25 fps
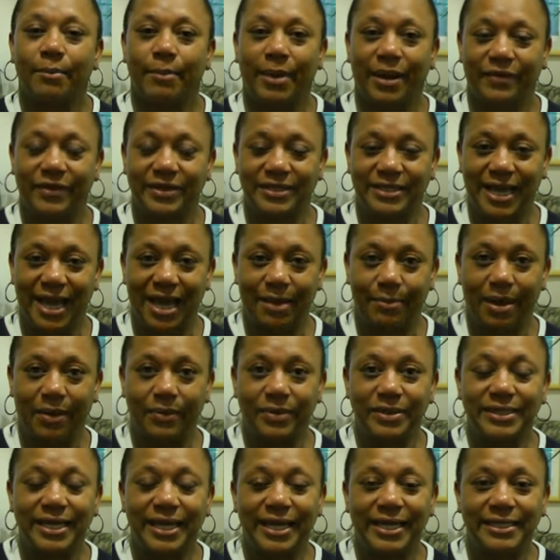by the time I
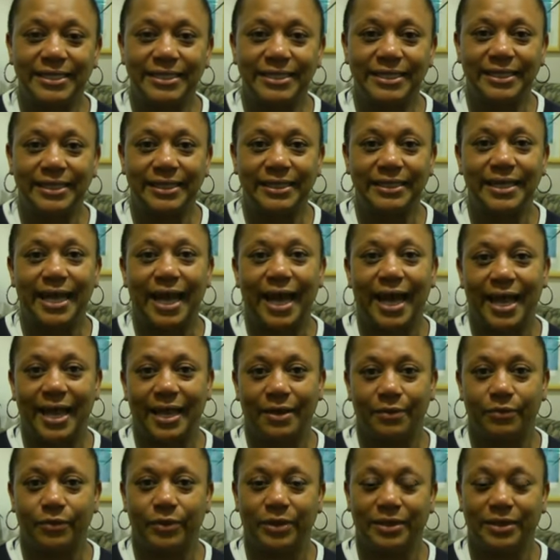was 18, I